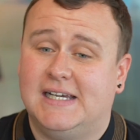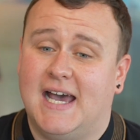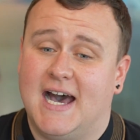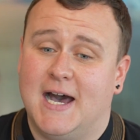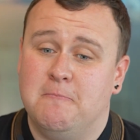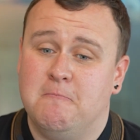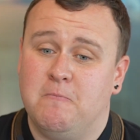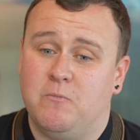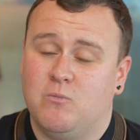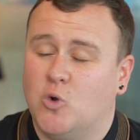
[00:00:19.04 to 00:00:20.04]

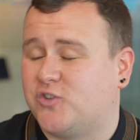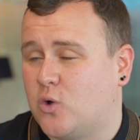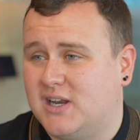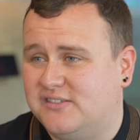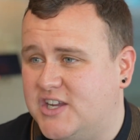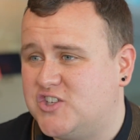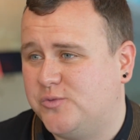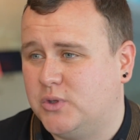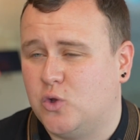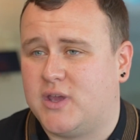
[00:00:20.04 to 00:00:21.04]
most
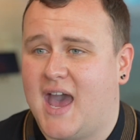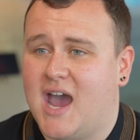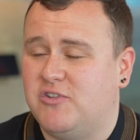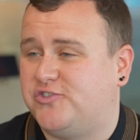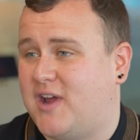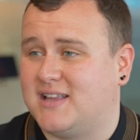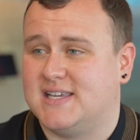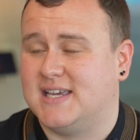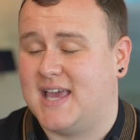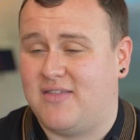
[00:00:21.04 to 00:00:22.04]
organizations would look at
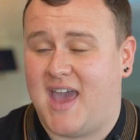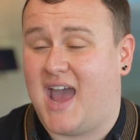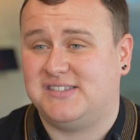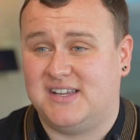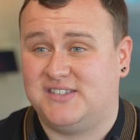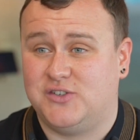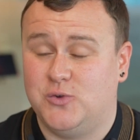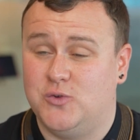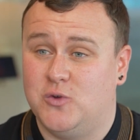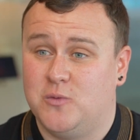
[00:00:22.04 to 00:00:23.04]
restricting the access
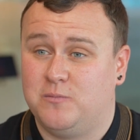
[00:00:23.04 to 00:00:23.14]
to